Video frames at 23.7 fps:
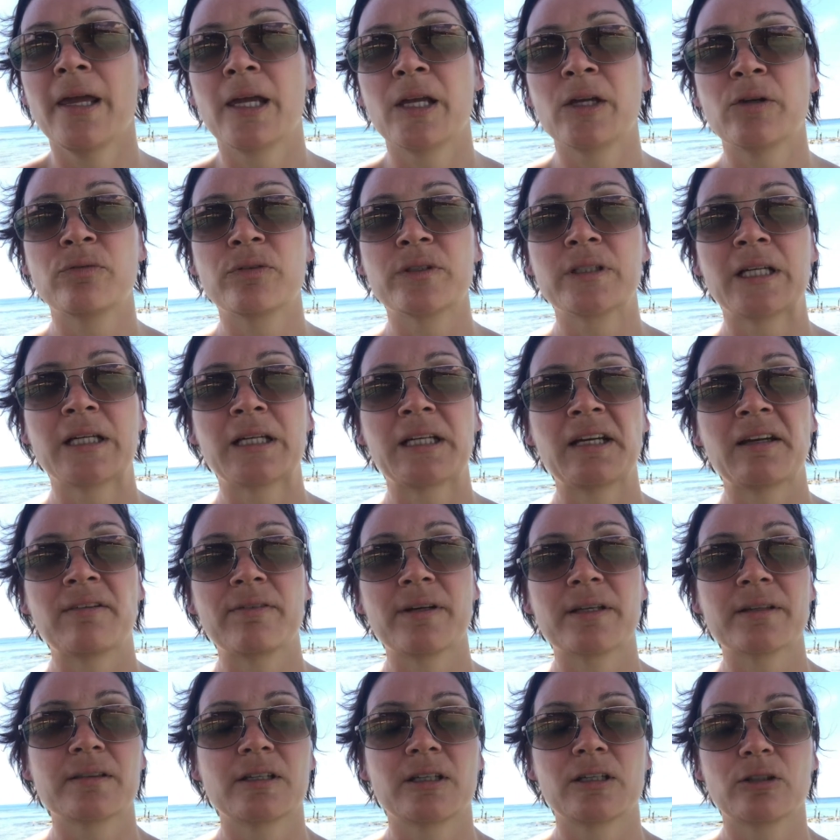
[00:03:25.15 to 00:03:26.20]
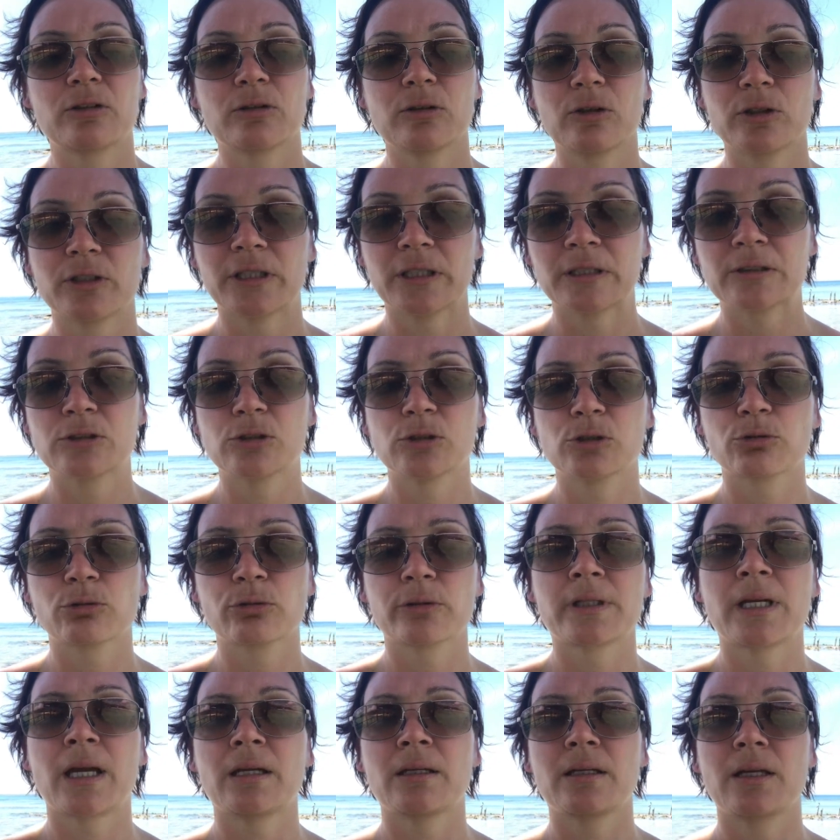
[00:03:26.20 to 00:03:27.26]
If in any event that you're looking to
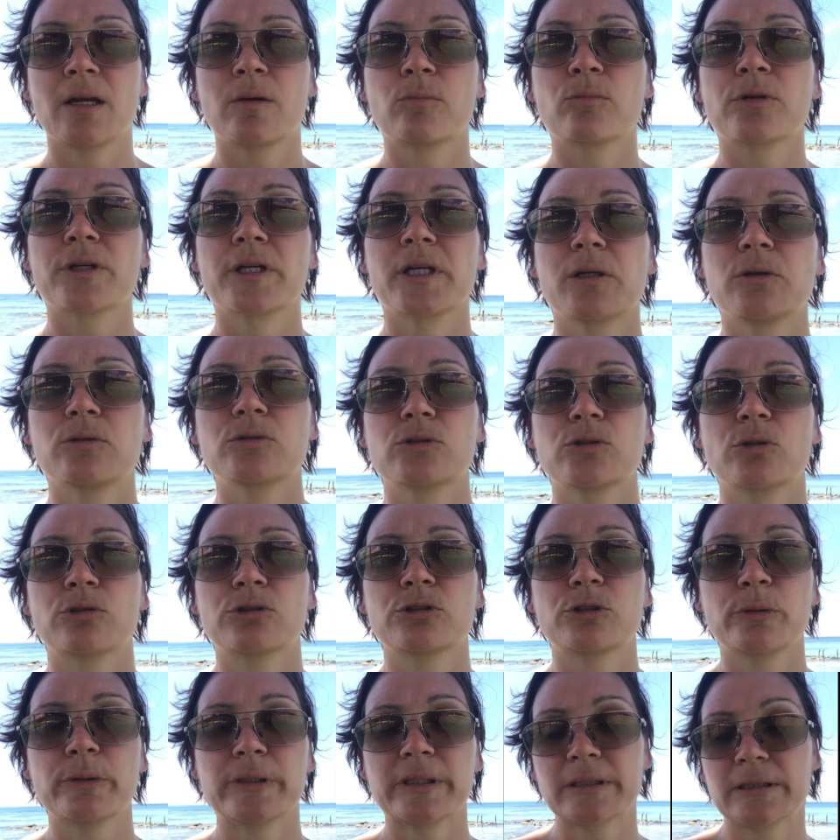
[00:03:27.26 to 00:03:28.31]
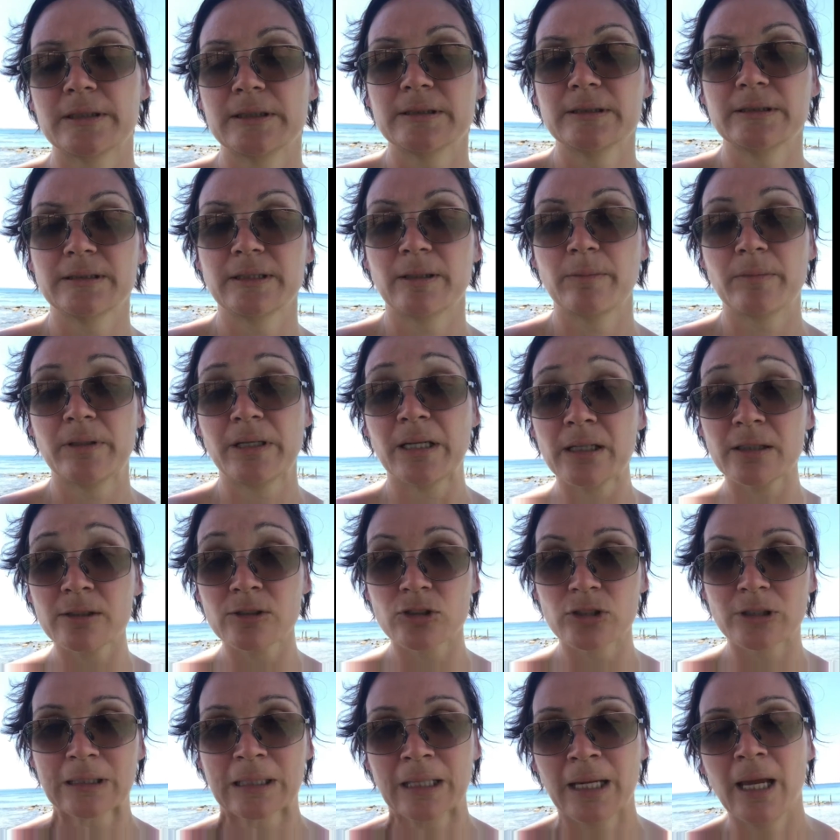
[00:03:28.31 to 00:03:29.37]
create embryos or do an
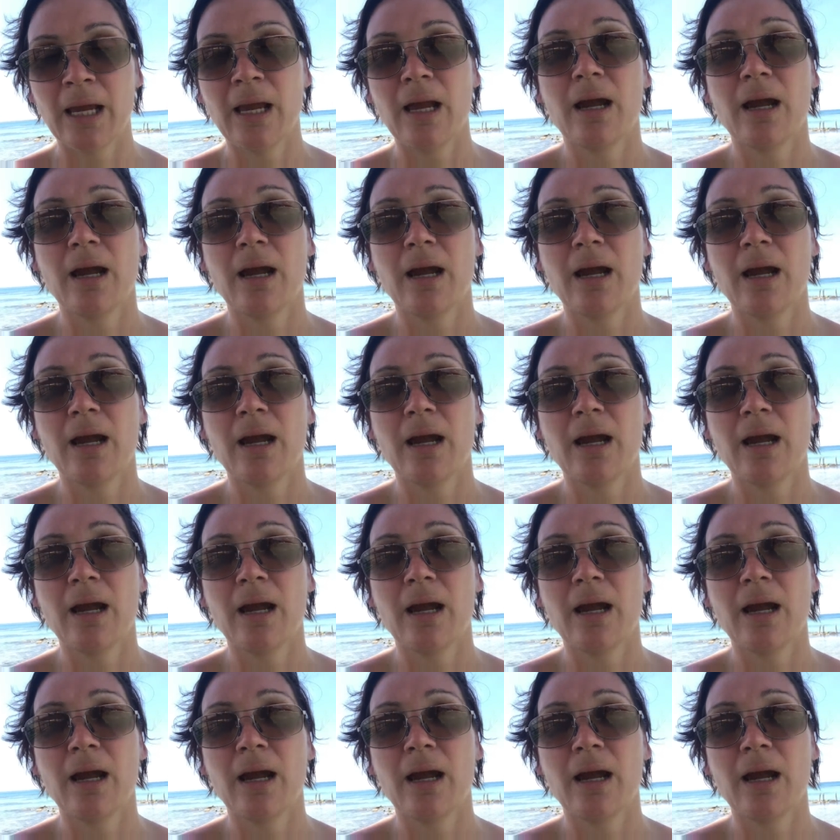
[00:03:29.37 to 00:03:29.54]
insemination,